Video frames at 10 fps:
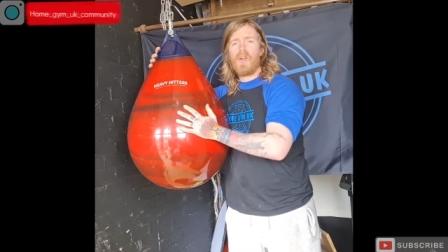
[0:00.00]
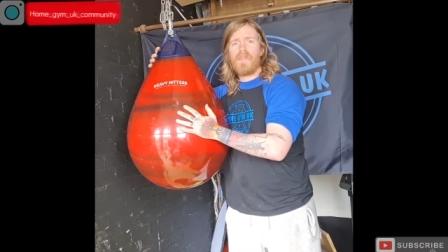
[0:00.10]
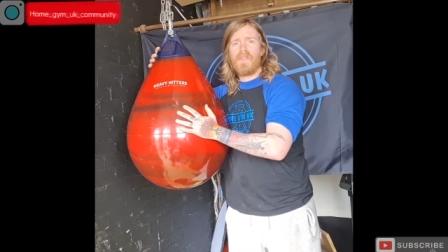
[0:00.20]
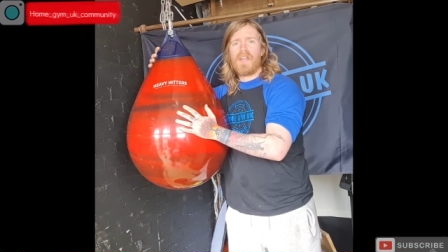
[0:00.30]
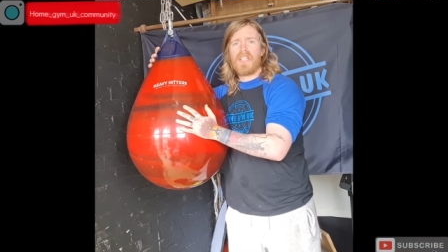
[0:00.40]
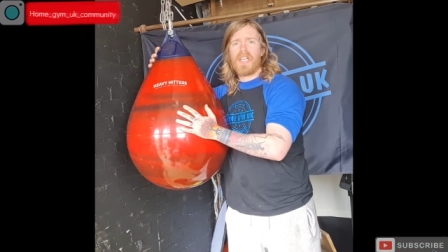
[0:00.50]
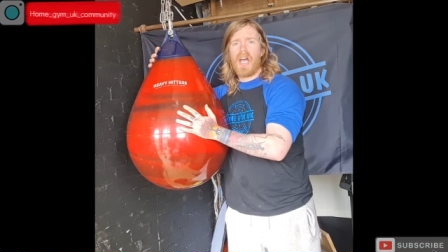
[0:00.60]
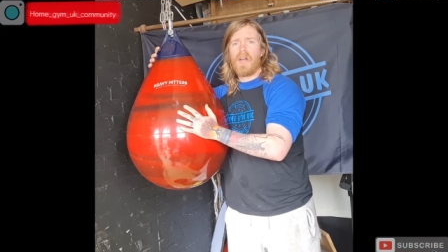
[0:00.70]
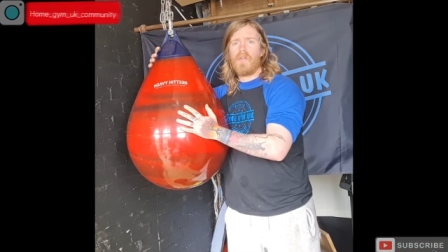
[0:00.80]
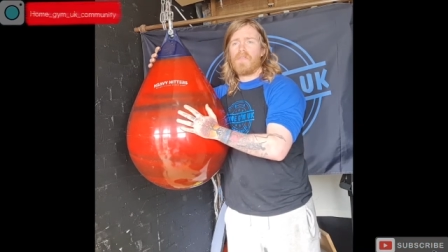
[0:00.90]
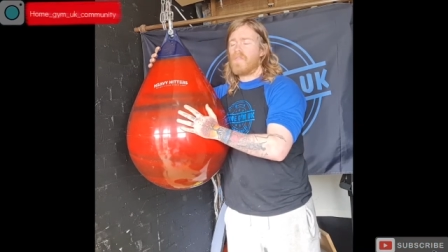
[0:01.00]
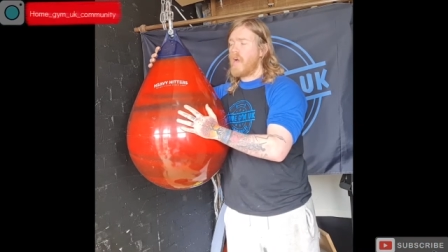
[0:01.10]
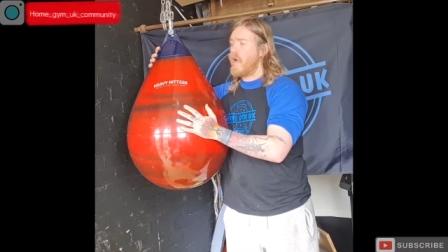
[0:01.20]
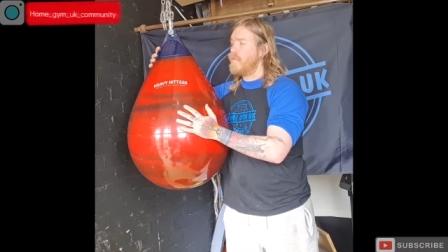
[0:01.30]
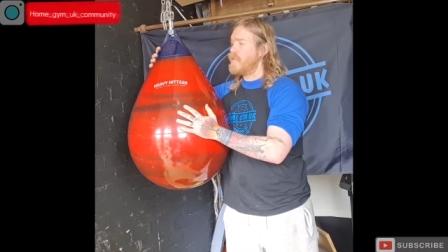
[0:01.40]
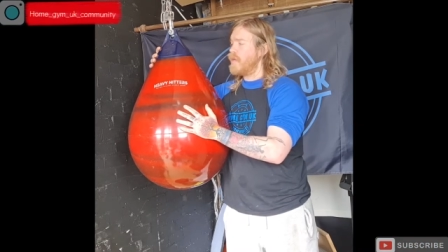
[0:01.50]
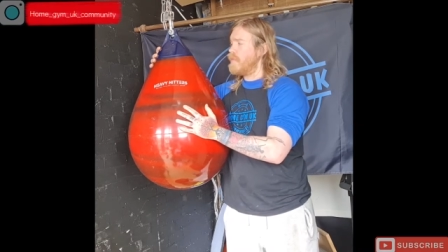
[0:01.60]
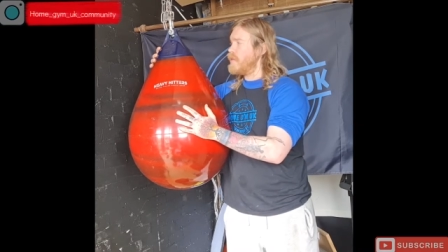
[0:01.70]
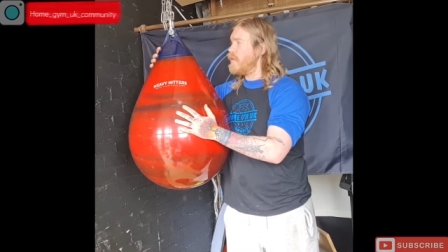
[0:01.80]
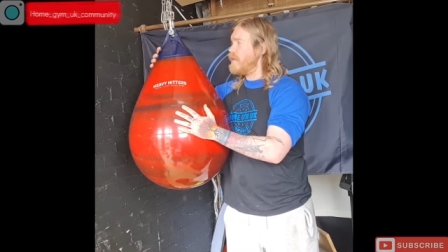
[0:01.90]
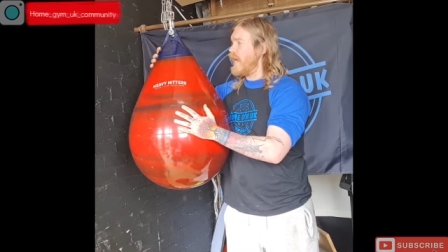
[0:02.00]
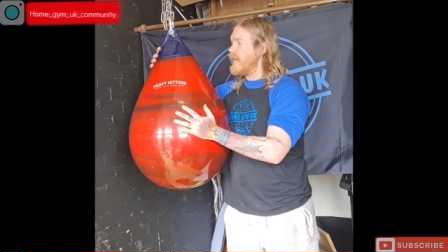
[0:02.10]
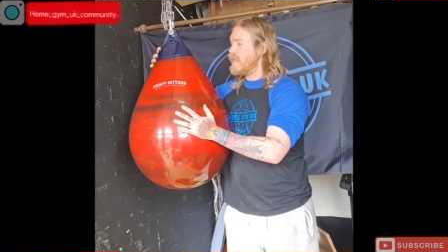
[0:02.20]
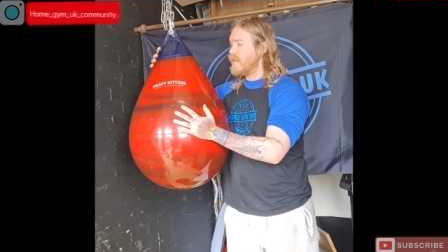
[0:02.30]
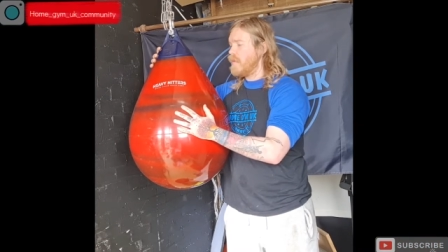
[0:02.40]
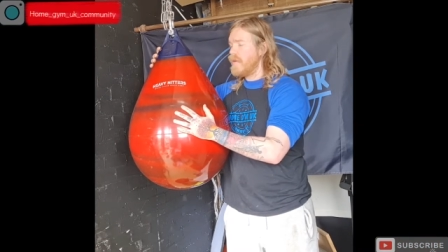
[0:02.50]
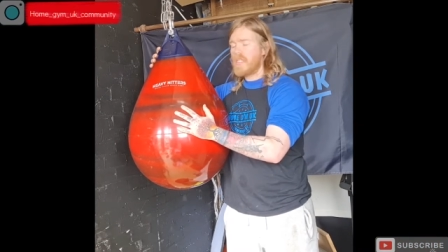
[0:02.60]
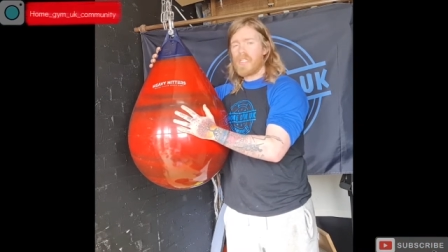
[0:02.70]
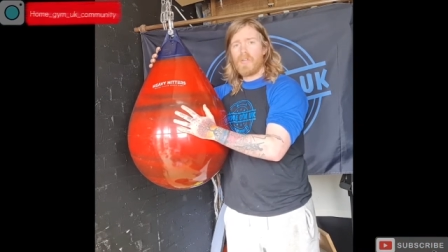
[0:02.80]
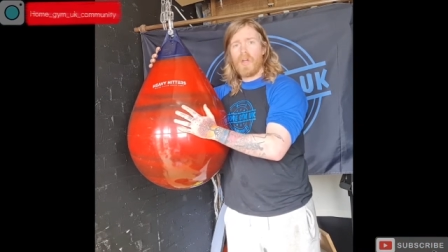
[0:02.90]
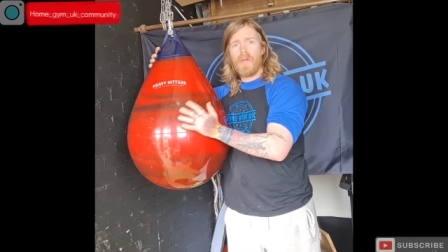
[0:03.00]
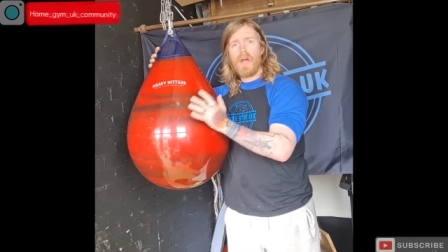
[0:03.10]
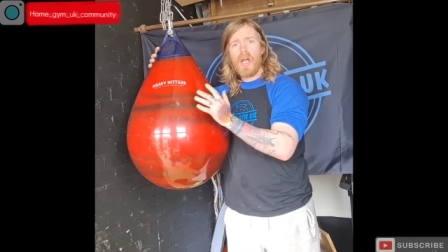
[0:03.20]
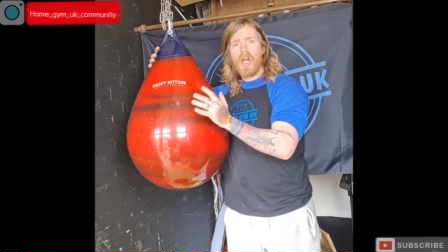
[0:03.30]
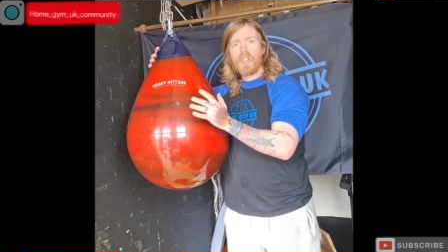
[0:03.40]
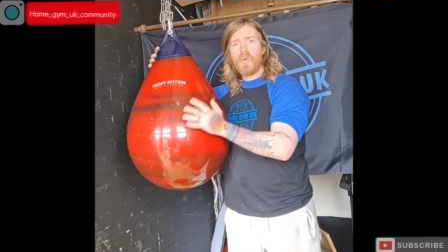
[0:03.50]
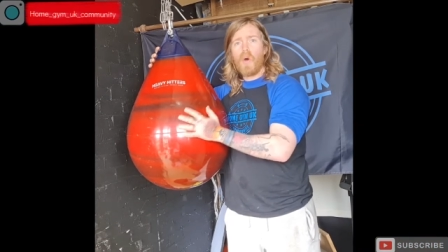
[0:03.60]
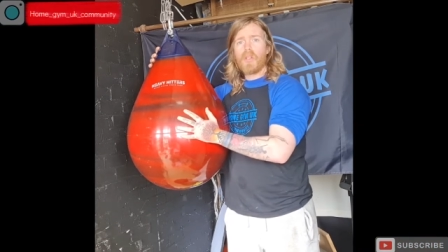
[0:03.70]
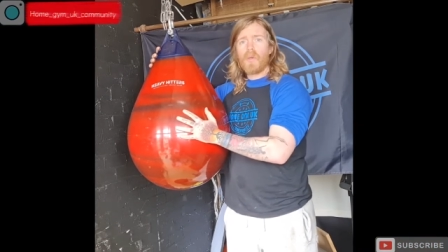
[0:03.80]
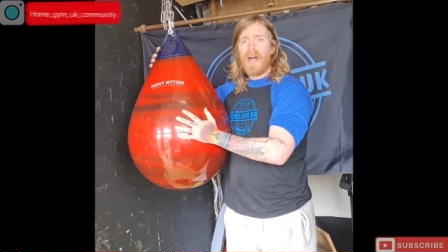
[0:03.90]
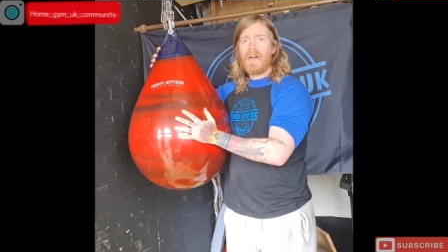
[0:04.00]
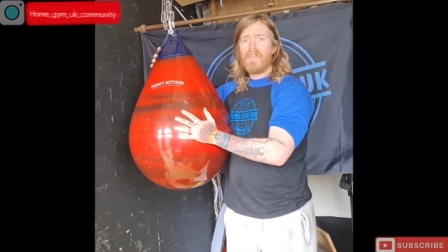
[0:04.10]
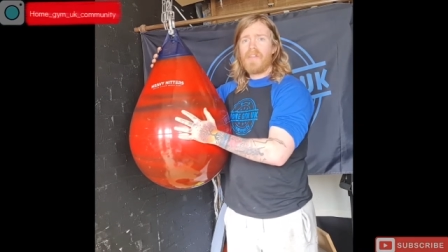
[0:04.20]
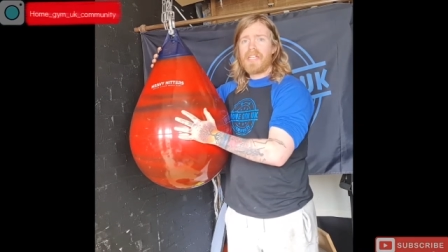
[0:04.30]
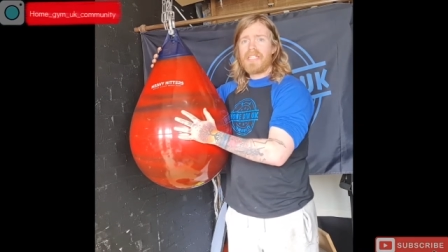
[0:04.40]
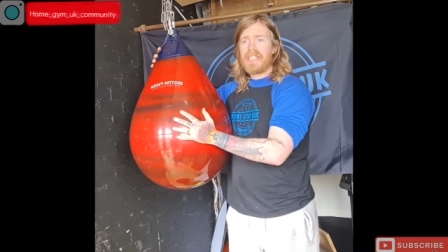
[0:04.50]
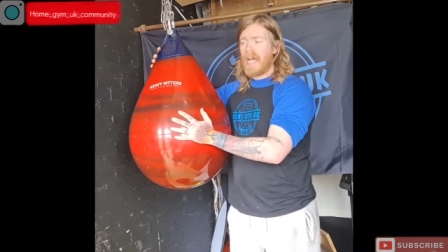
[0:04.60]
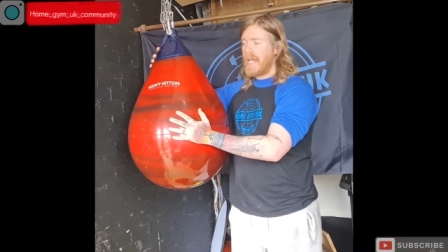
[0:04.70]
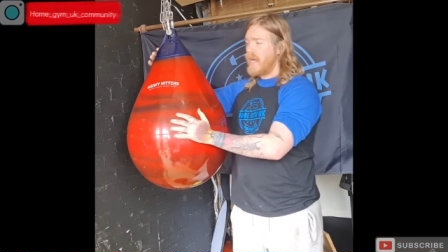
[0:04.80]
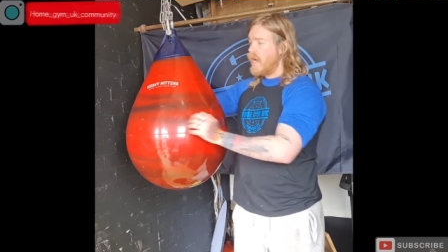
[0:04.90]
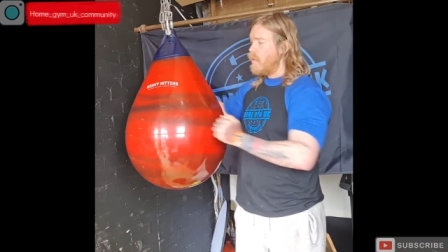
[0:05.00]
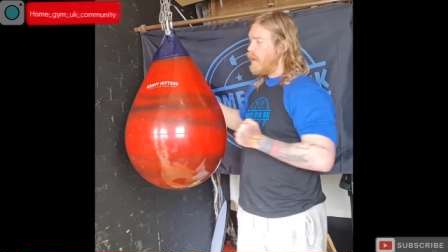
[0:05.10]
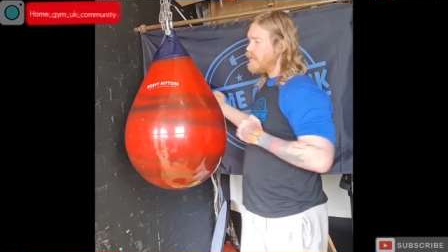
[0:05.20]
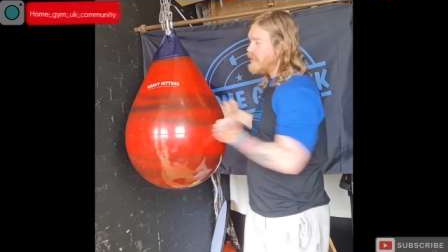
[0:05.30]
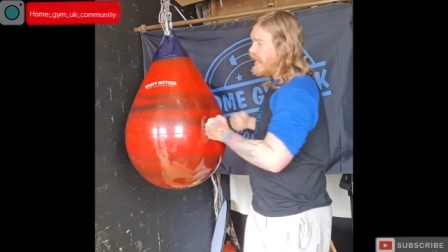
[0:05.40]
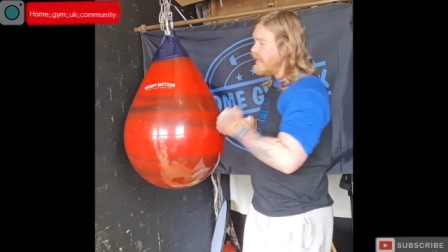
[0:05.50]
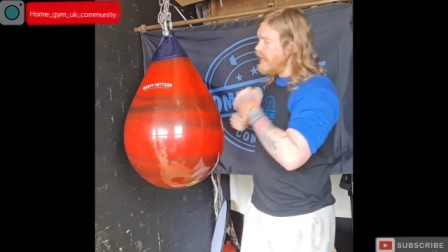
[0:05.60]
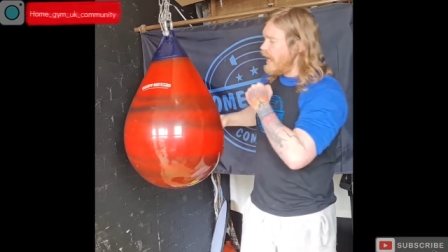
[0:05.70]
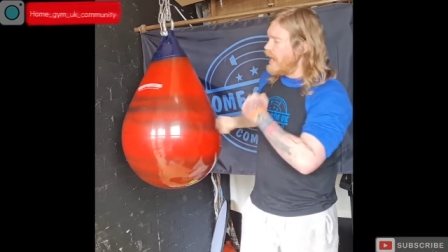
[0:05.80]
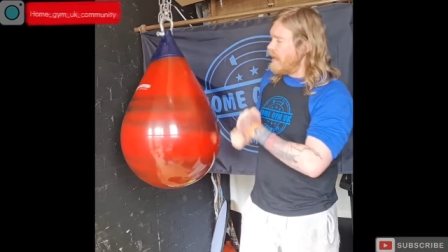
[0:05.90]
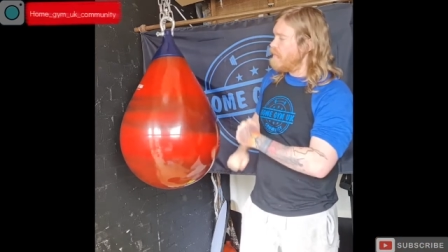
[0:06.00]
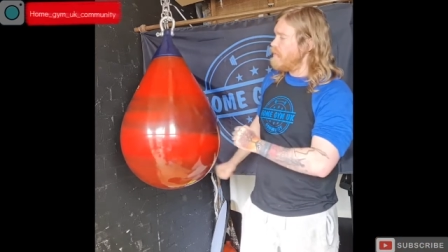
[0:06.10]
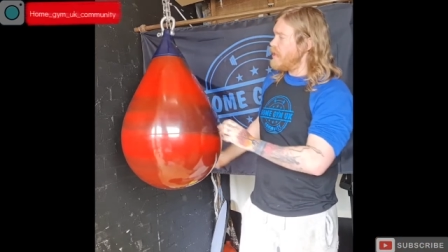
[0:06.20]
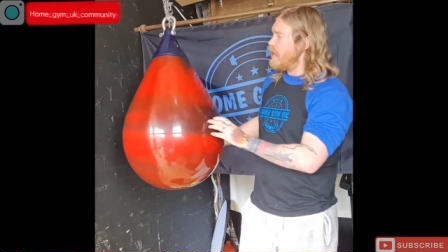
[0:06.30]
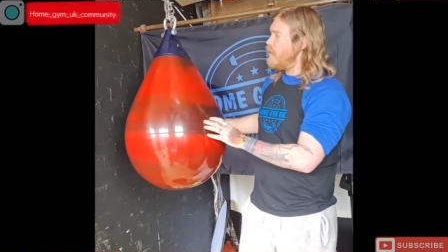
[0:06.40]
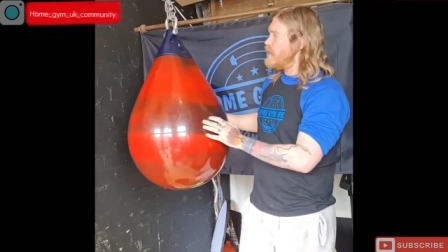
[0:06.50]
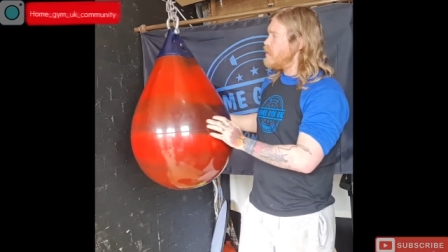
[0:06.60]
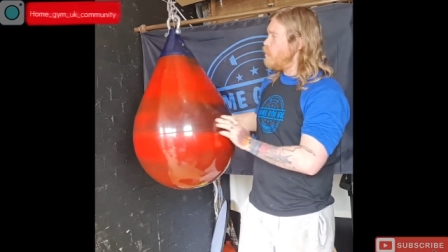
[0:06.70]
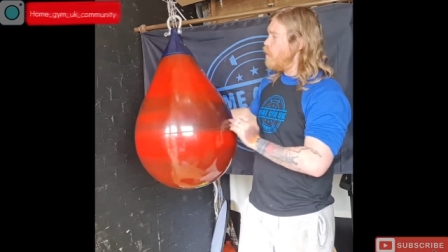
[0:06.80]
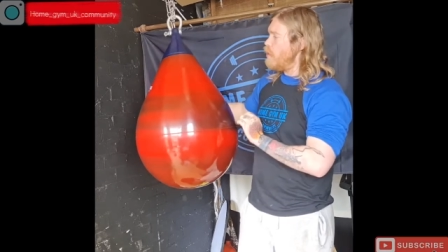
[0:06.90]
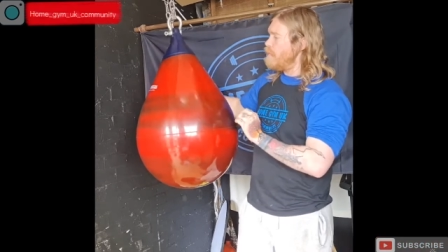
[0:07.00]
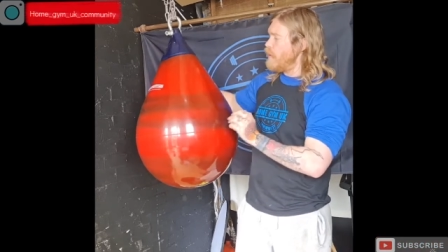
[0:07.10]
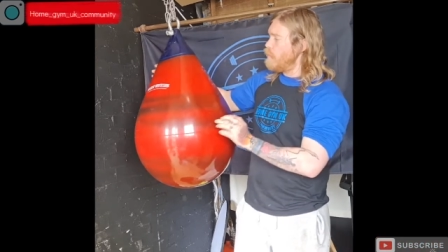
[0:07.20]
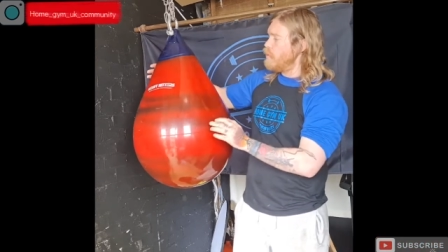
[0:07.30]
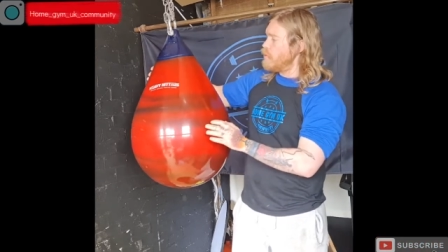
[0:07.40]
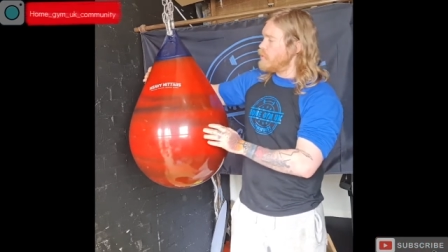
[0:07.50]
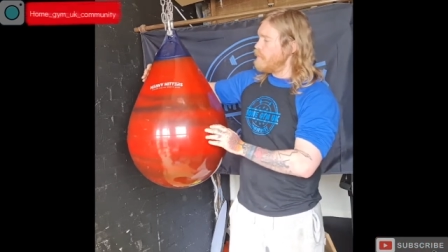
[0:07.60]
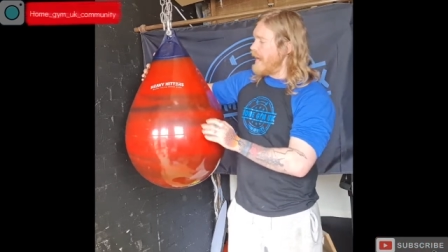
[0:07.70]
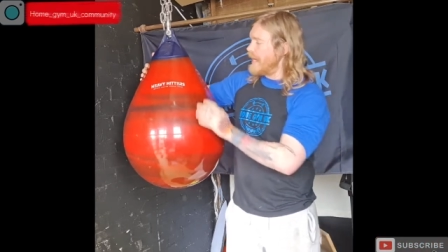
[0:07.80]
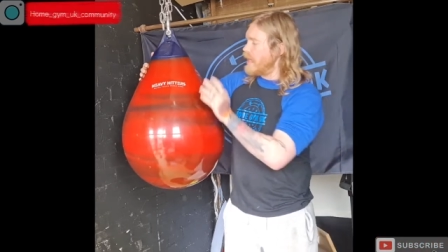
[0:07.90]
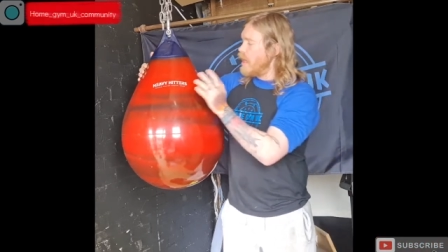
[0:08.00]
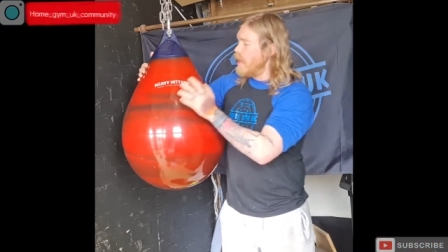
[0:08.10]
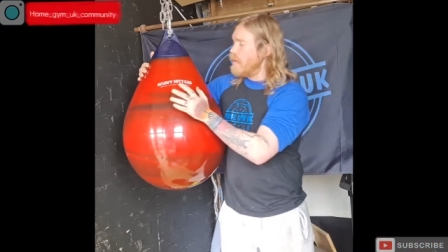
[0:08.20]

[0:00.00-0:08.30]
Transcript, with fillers: from another video from the Home Gym UK community group. So what do I have for you today? Well, today I have for you is a water-filled punch bag